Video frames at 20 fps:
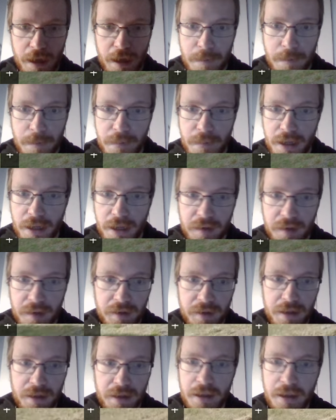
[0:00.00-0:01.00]
but let's see.
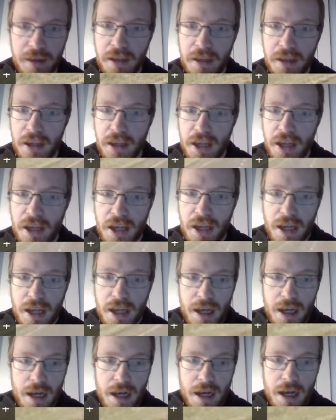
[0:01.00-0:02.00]

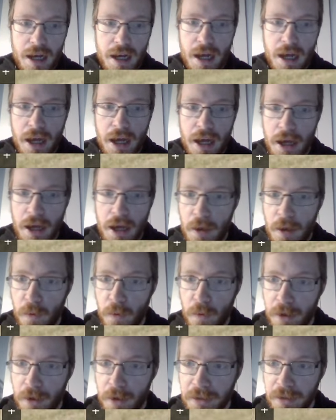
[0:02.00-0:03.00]
Uh, what are
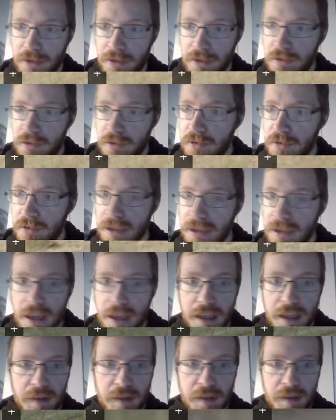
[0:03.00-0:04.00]
we doing here?
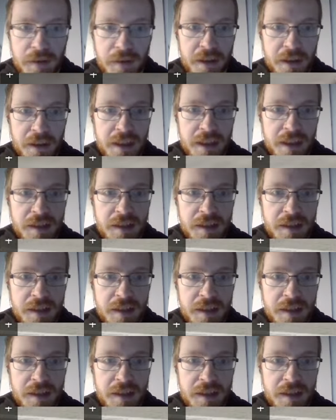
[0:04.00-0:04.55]
So I think this is